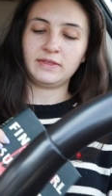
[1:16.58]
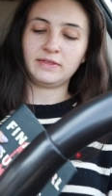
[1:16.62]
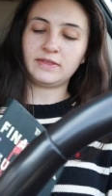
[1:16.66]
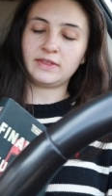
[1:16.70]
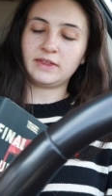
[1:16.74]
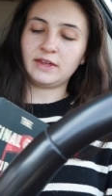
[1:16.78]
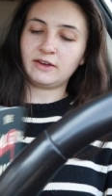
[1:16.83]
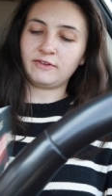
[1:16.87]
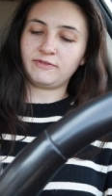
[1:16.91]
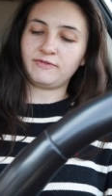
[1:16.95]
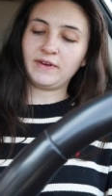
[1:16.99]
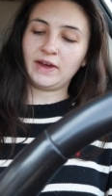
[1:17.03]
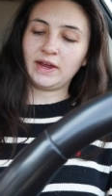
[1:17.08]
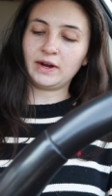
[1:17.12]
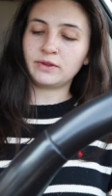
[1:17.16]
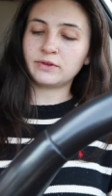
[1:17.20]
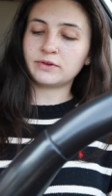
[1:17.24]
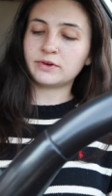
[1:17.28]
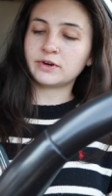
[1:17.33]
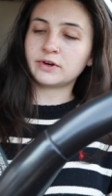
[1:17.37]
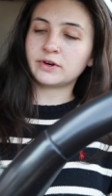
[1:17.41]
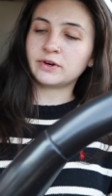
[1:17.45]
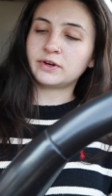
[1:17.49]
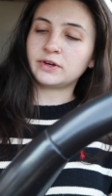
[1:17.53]
the Final
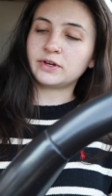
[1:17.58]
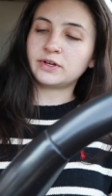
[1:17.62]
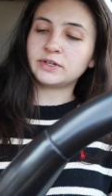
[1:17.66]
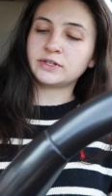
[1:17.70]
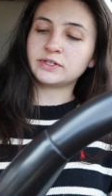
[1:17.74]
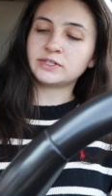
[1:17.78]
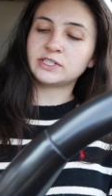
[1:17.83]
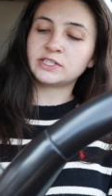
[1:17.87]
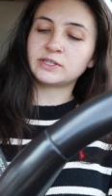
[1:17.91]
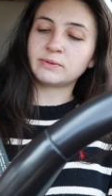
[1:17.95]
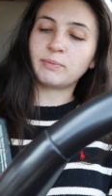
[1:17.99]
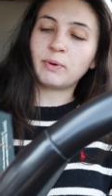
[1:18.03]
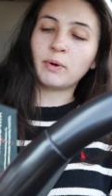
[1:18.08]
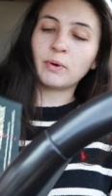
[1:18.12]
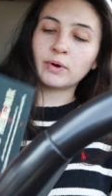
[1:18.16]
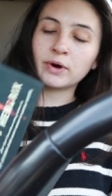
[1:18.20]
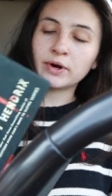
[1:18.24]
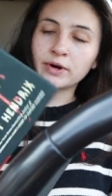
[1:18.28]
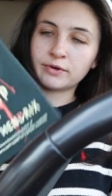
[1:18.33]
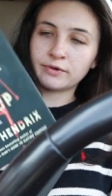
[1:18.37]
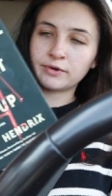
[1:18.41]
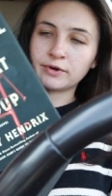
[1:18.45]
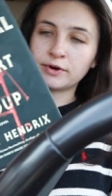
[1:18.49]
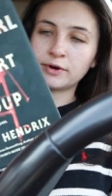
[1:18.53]
Girls
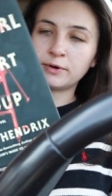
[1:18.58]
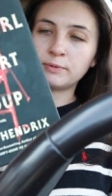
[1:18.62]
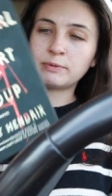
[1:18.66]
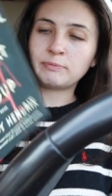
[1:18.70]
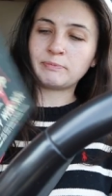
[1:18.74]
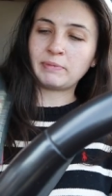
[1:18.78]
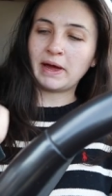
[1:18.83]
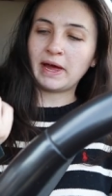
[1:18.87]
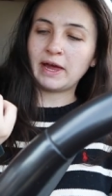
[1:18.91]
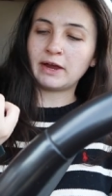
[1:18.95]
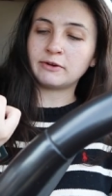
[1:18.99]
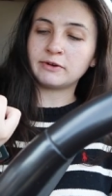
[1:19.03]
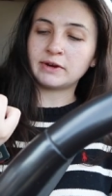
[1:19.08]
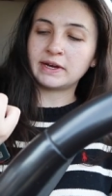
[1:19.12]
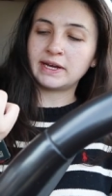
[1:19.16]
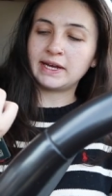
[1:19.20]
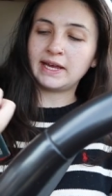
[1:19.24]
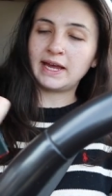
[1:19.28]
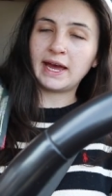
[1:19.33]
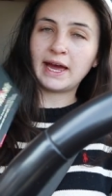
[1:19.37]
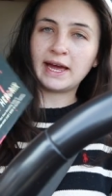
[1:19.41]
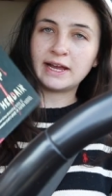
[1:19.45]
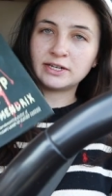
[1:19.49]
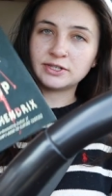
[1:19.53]
Support Group by
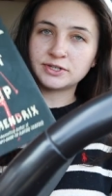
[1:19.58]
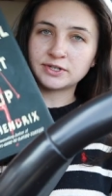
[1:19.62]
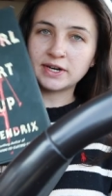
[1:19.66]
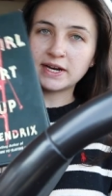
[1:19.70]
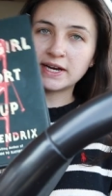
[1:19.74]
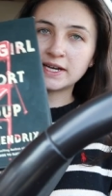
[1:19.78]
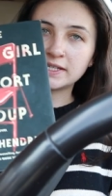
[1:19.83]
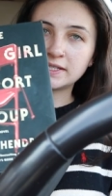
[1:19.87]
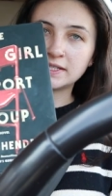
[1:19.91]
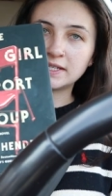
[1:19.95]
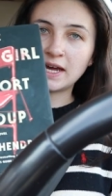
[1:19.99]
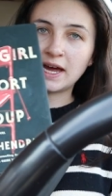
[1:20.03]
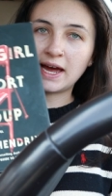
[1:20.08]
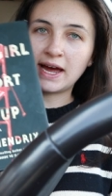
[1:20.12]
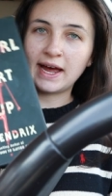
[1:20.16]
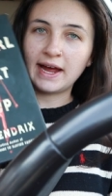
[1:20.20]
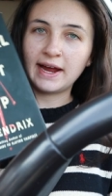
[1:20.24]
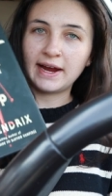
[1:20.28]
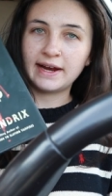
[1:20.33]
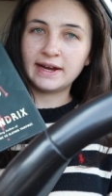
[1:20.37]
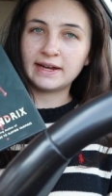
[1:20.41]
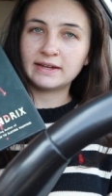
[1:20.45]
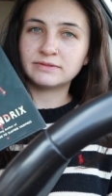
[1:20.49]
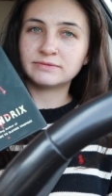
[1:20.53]
Grady Hendrix.
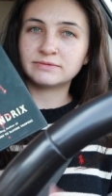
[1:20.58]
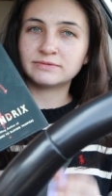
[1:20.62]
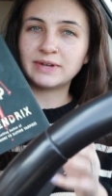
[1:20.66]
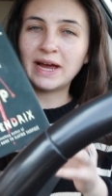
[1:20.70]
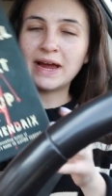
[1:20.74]
I